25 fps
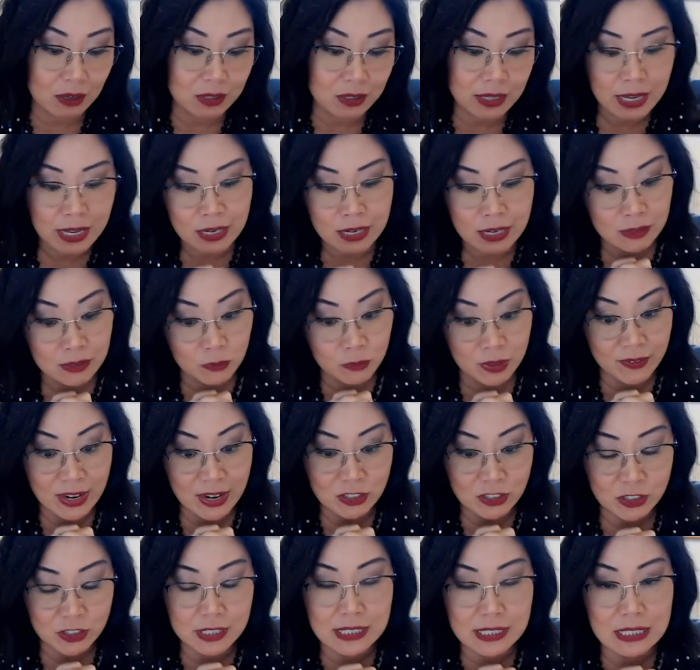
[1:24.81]
And, and we've
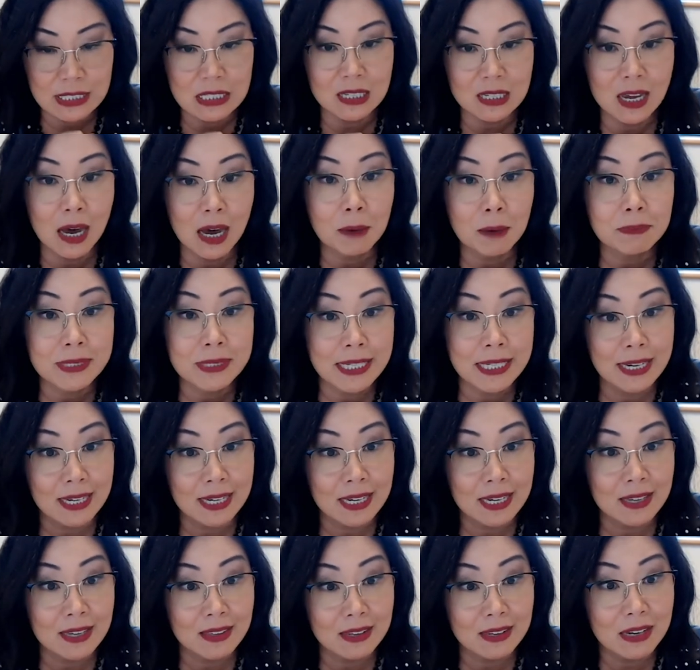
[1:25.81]
actually seen an uptick
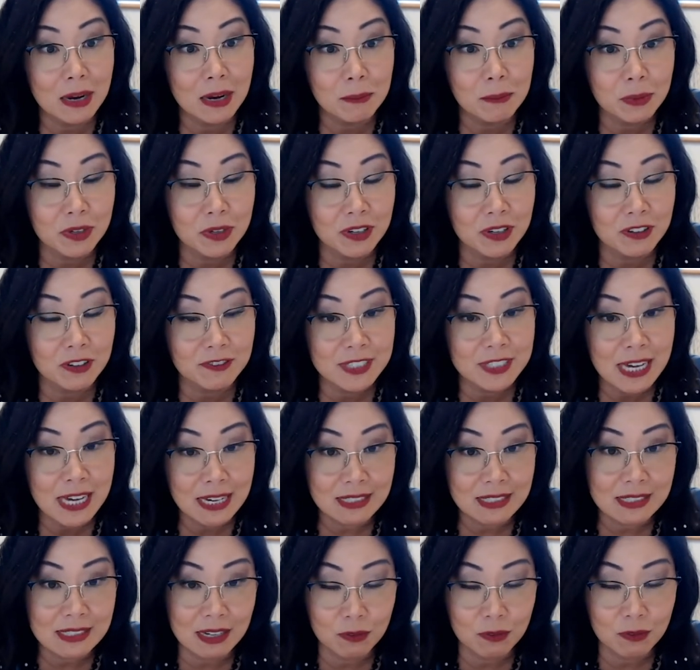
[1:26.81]
in the number of
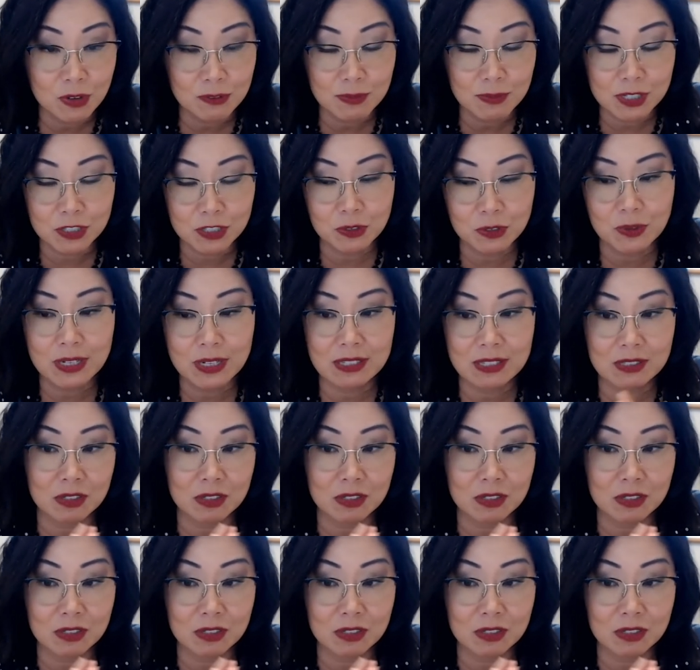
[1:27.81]
tests that we've been doing.